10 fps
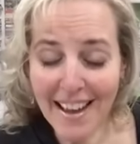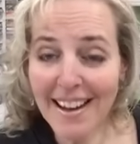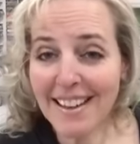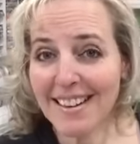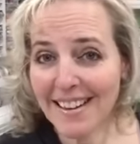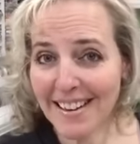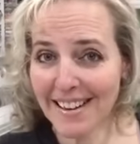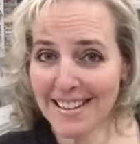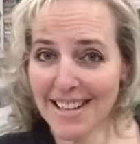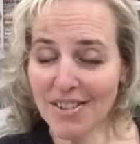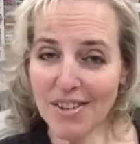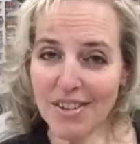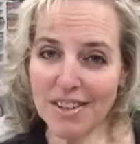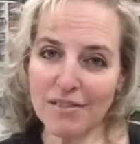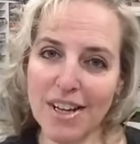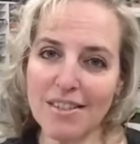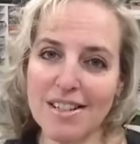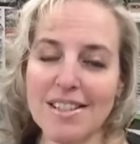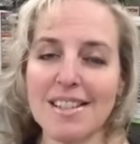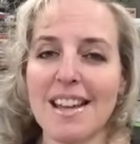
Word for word: and I thought I had downloaded a virus.